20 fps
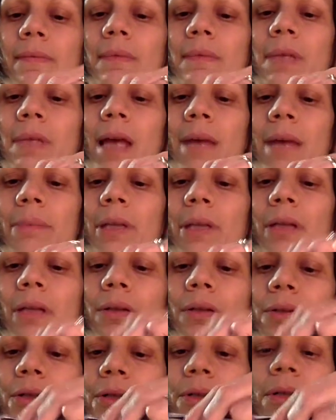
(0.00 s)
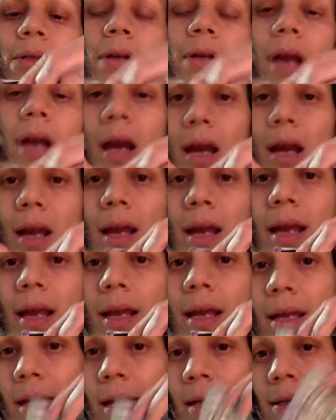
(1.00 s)
top closure
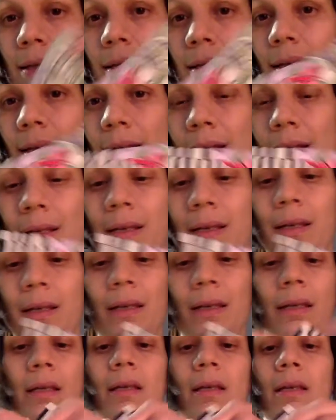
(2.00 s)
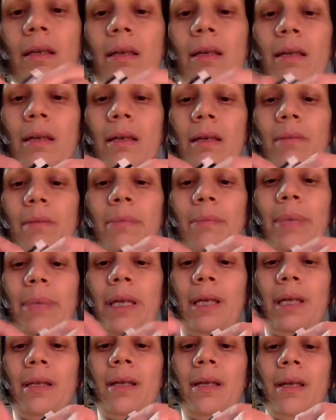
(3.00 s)
and
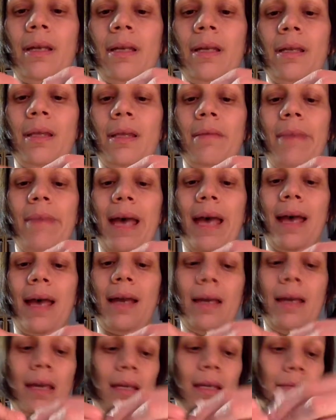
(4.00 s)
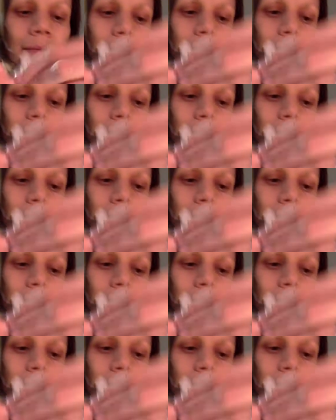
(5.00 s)
pin the bag in